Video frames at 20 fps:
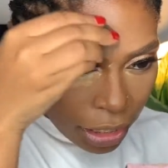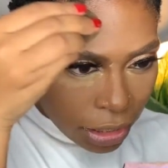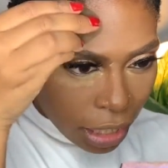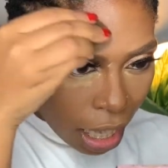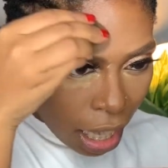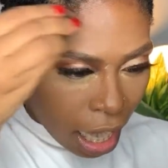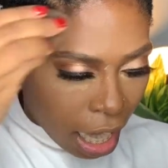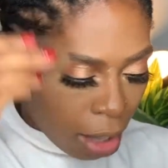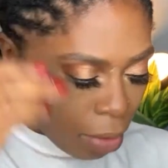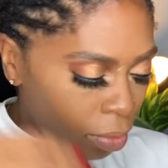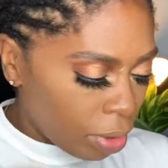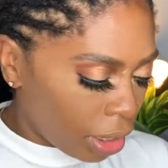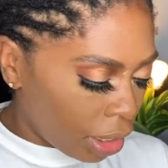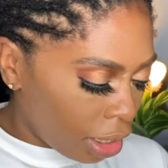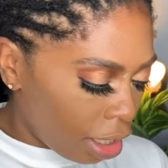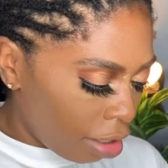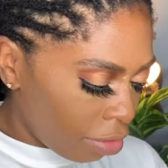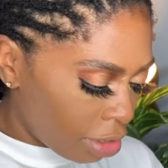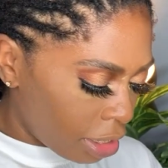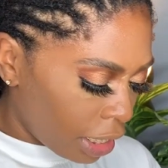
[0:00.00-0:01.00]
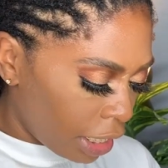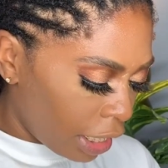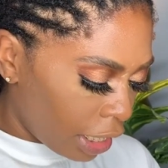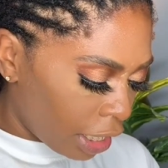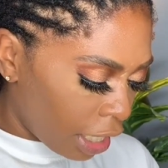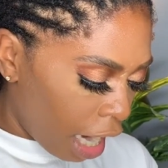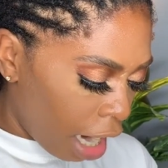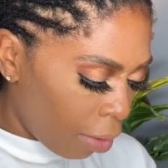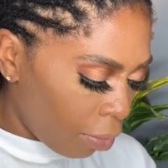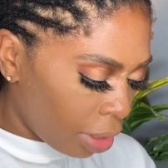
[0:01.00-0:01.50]
I would love to hear.
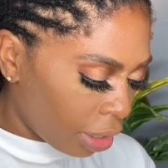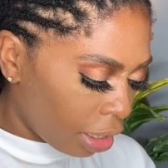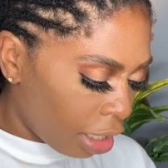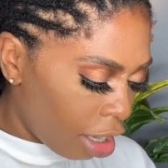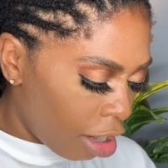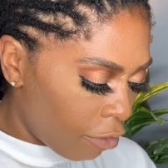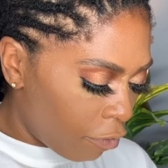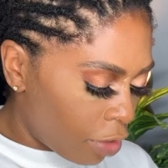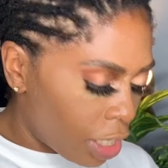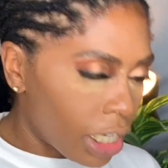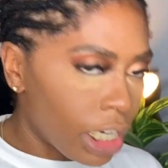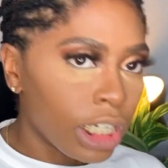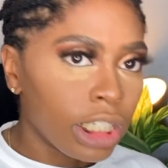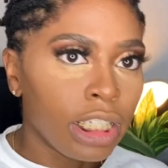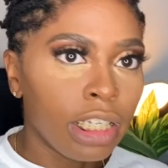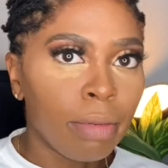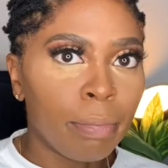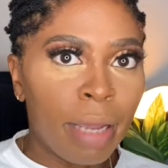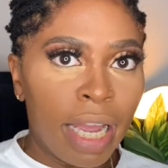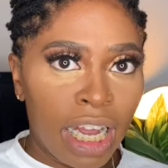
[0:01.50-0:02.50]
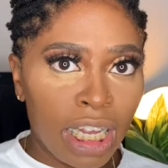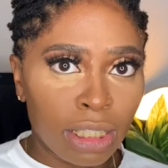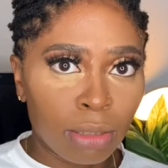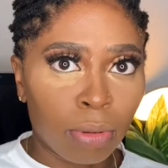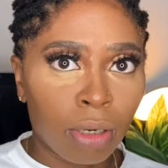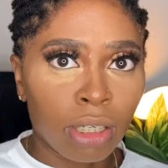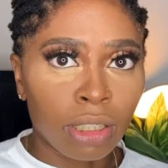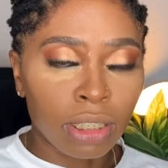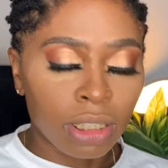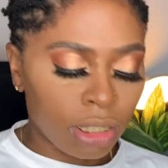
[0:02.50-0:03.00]
I would love for a deep ass
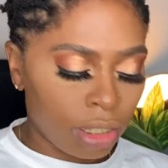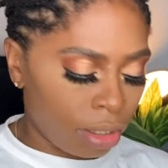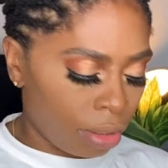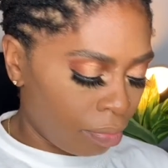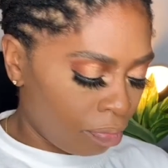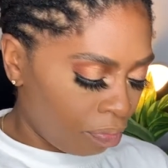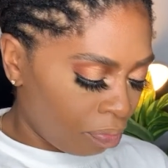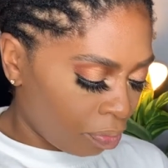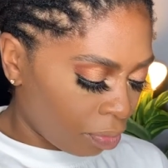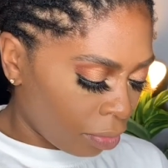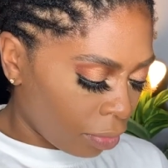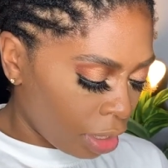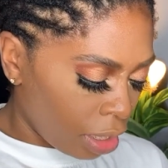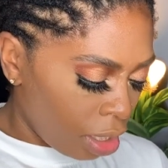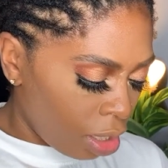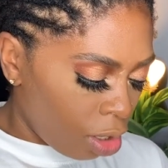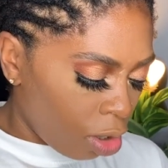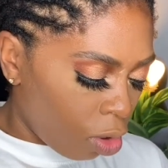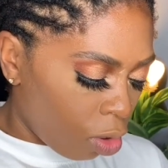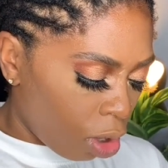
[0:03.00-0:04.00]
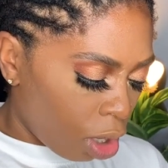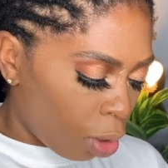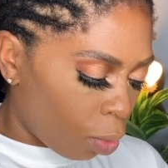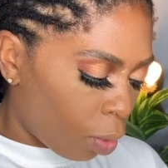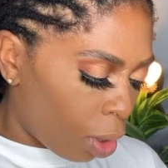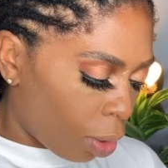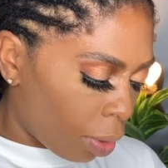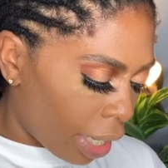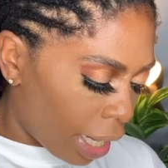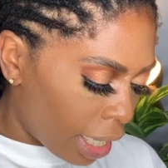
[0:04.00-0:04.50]
person or a
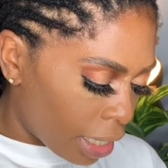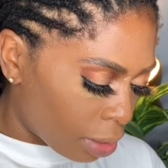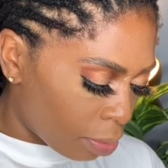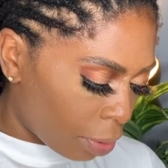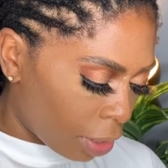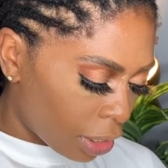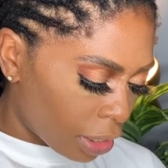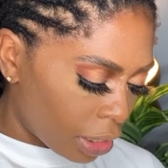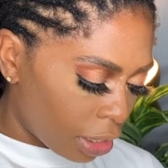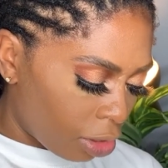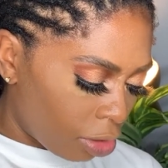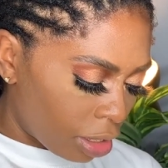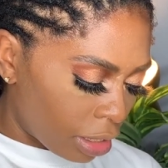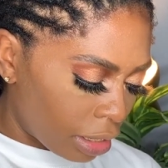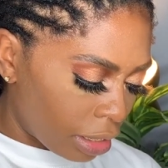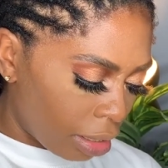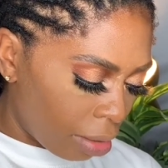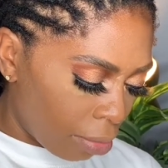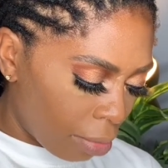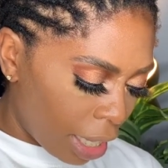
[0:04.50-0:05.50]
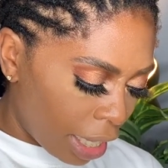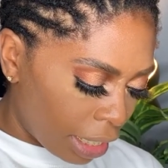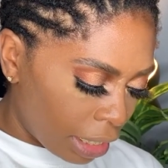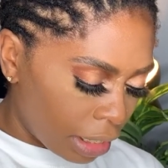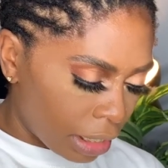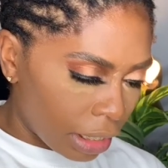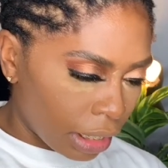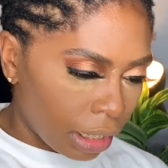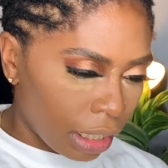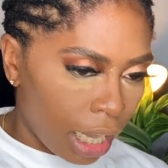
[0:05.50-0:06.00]
woke ass person or somebody
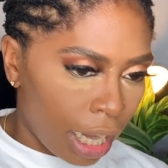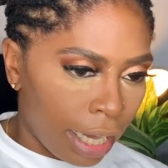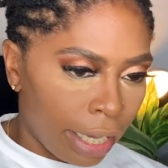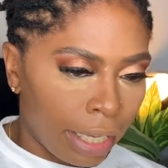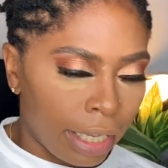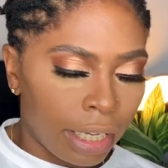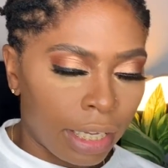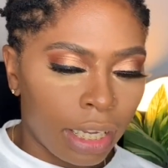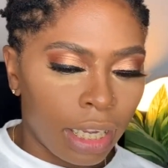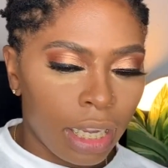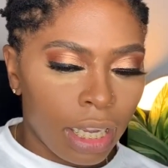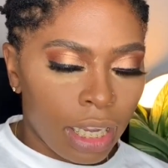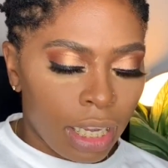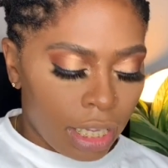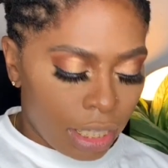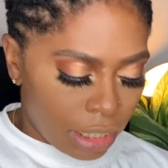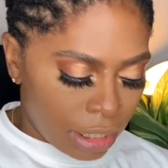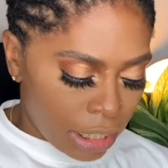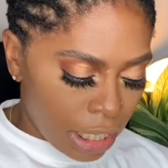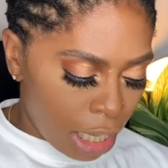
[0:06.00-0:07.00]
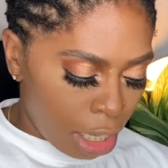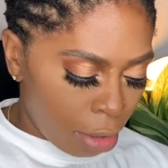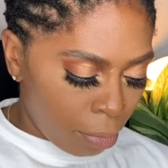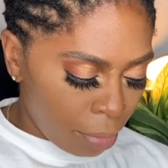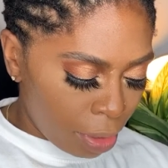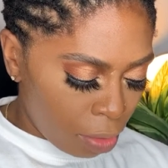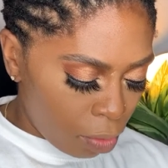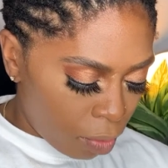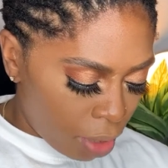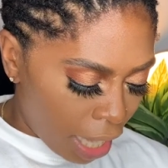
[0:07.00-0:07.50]
to like tell me
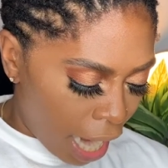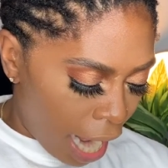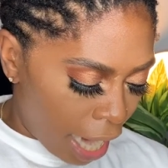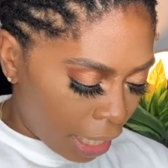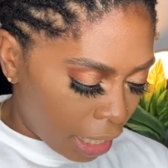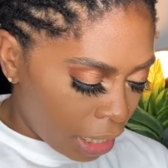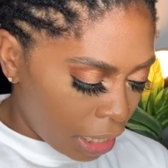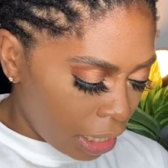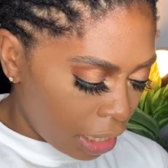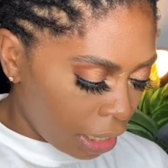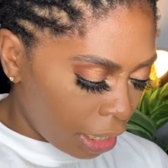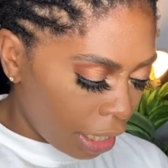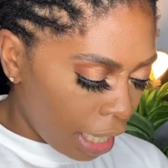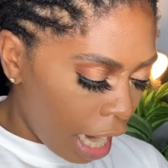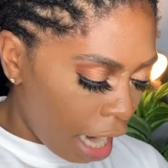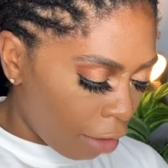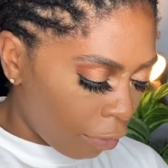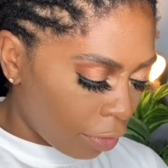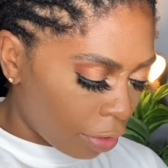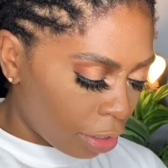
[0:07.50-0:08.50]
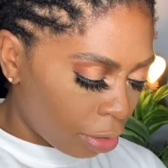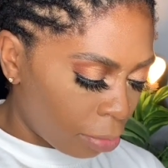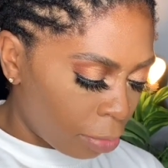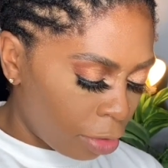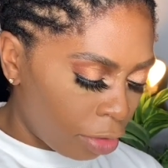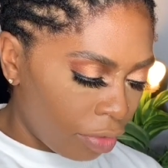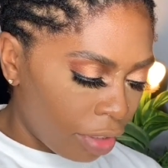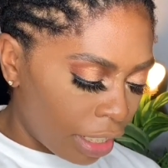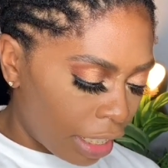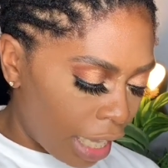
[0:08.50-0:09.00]
what I could have got from the
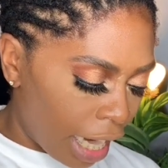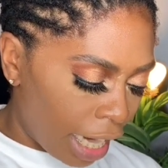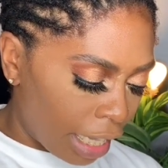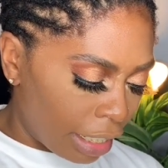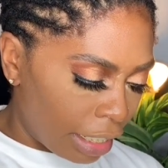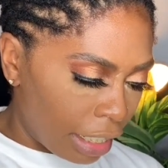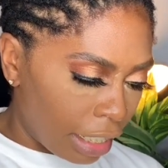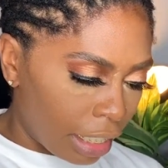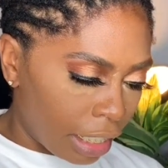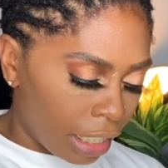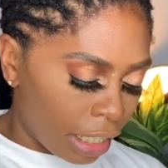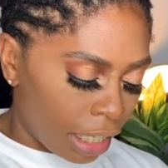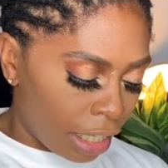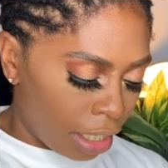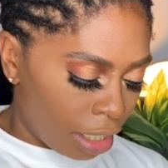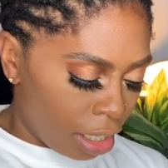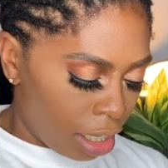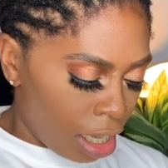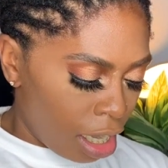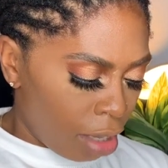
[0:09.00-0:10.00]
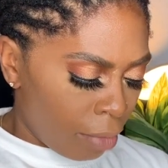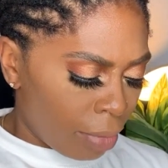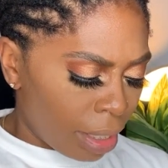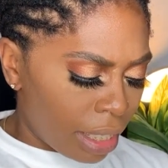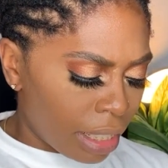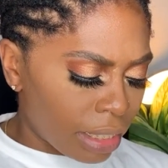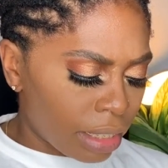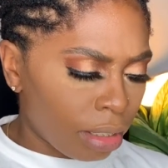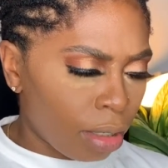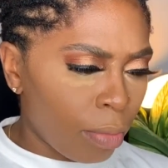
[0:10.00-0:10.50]
movie that I didn't get.
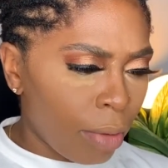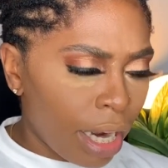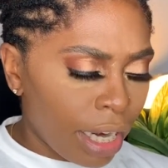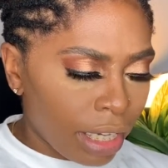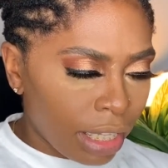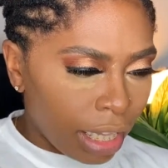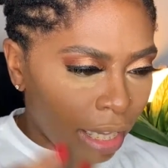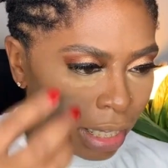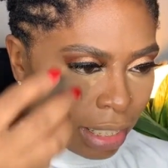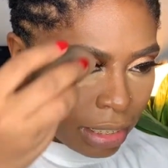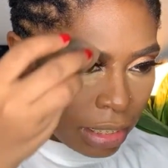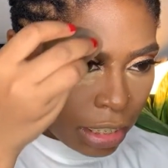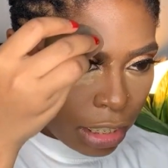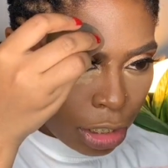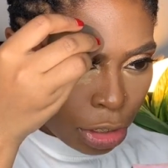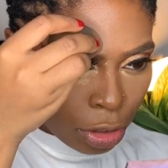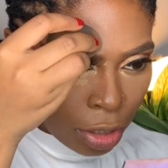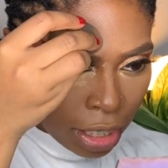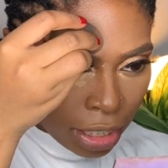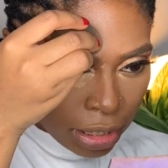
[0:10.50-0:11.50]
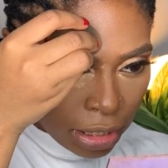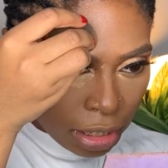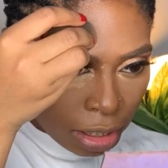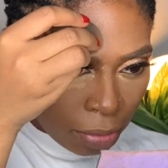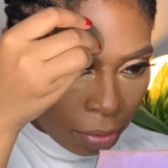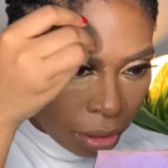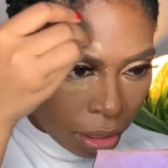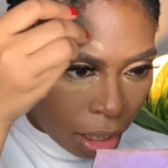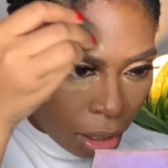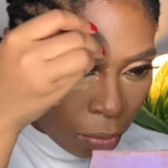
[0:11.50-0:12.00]
Because somebody, like I said, tried to tell
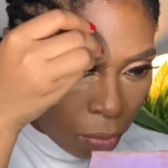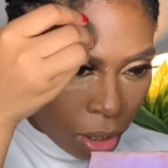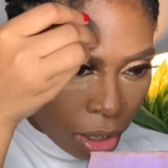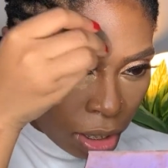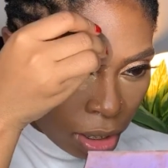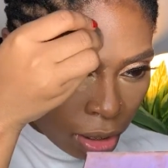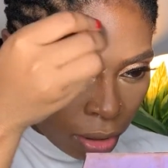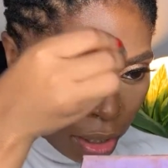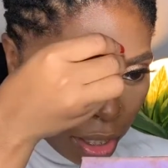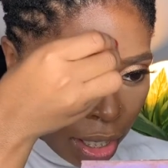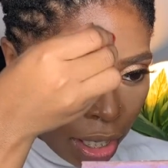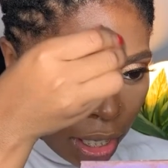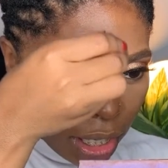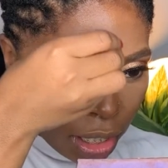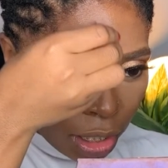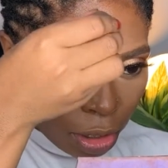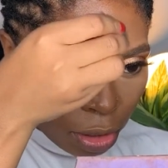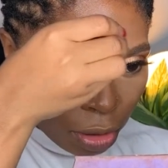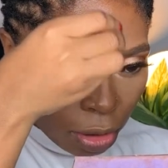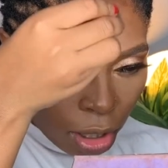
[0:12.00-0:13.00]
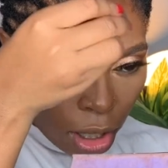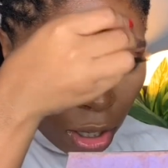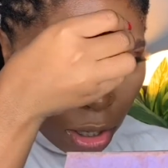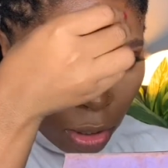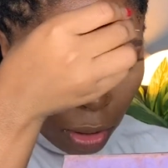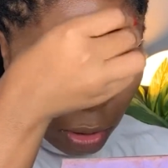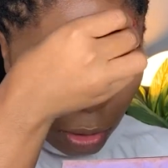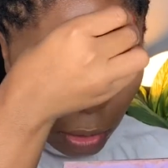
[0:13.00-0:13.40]
me like, well, you know,